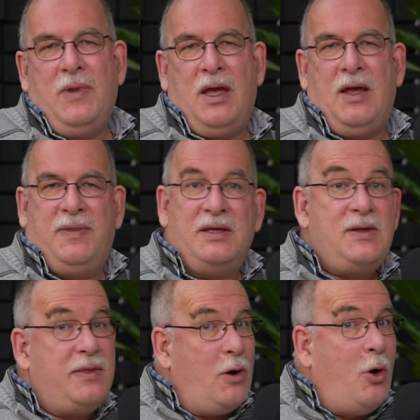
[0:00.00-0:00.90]
And this
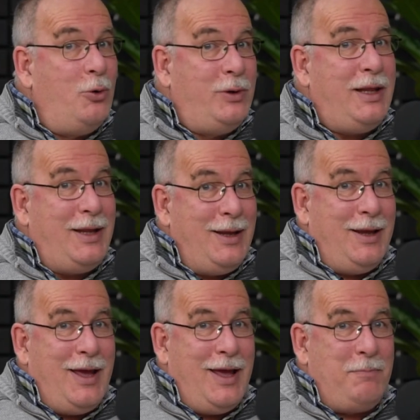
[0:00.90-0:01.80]
is the only
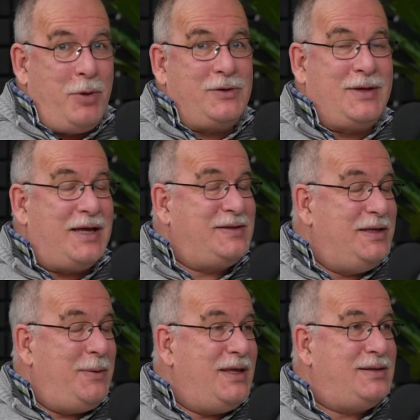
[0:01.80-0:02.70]
podcast
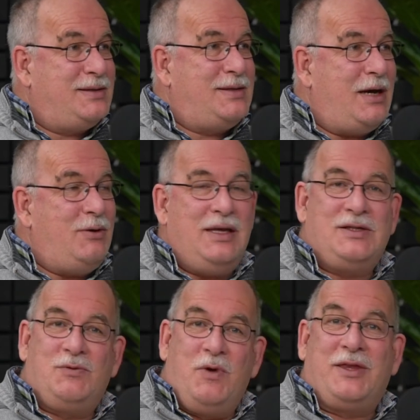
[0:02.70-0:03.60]
in this
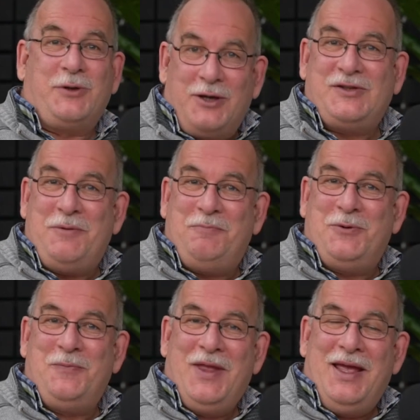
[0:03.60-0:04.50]
series with gossip.
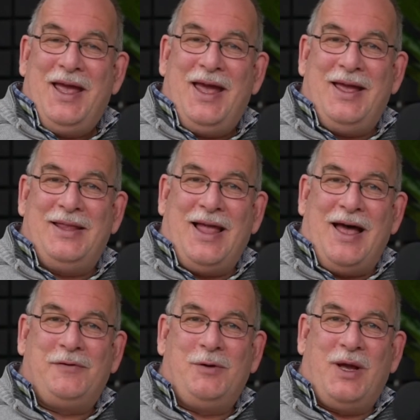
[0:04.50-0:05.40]
And
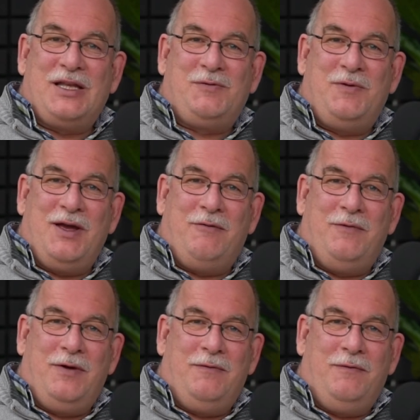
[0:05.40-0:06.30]
afterwards, we
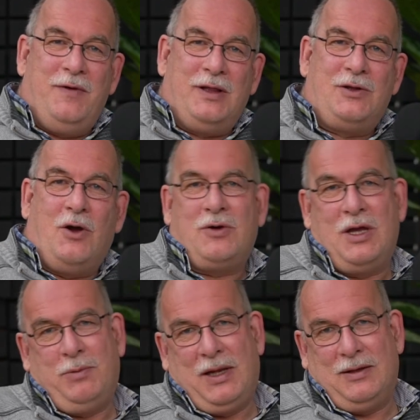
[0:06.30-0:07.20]
will
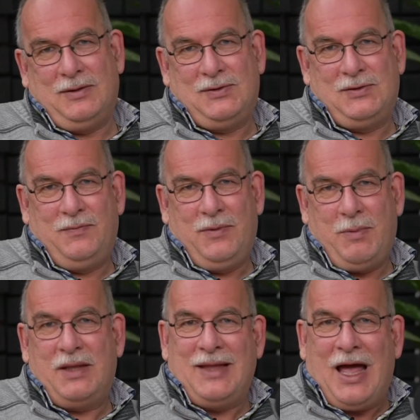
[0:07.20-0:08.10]
talking plants.
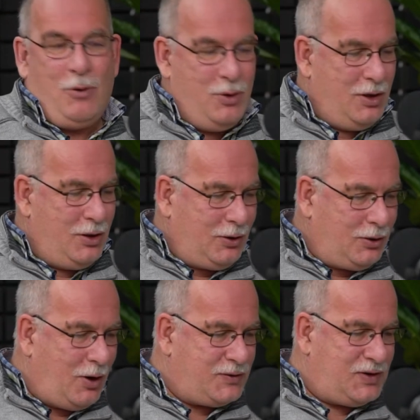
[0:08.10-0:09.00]
But now,
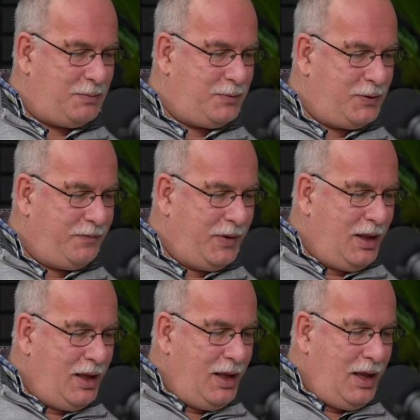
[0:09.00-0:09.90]
gossip.
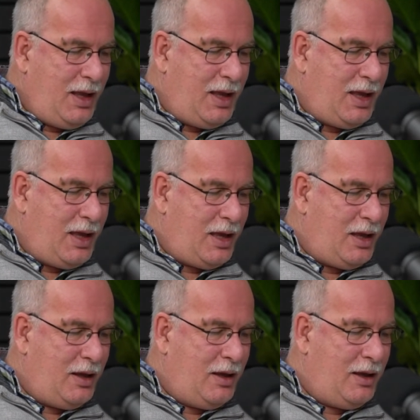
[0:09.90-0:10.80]

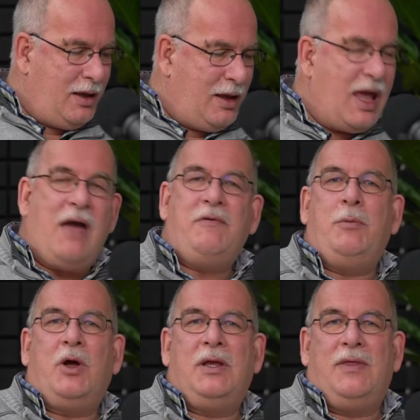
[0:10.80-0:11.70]

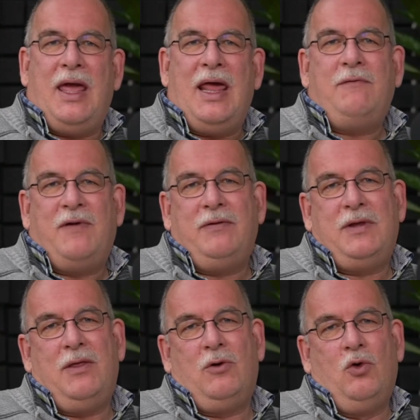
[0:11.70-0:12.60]
Everybody, the elephant
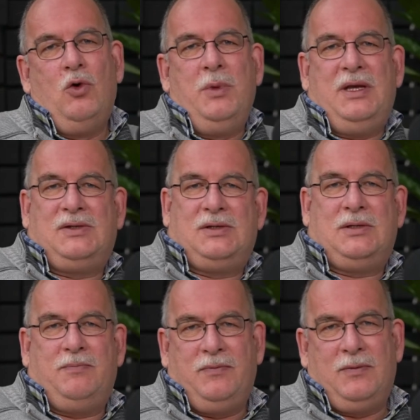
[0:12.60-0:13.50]
in the room
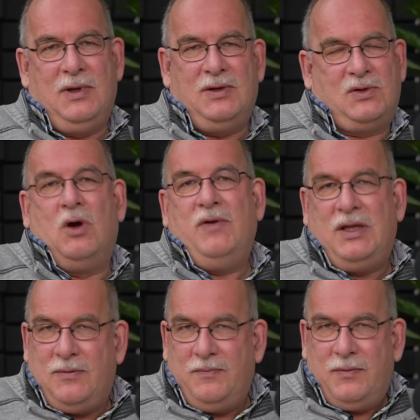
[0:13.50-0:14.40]
is
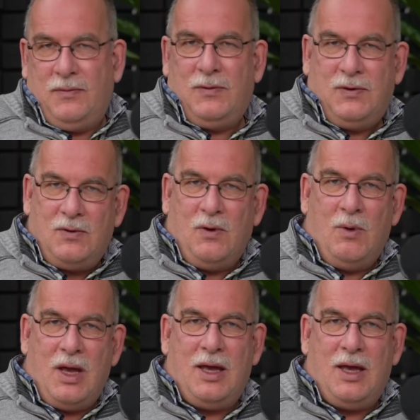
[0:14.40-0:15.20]
COVID. So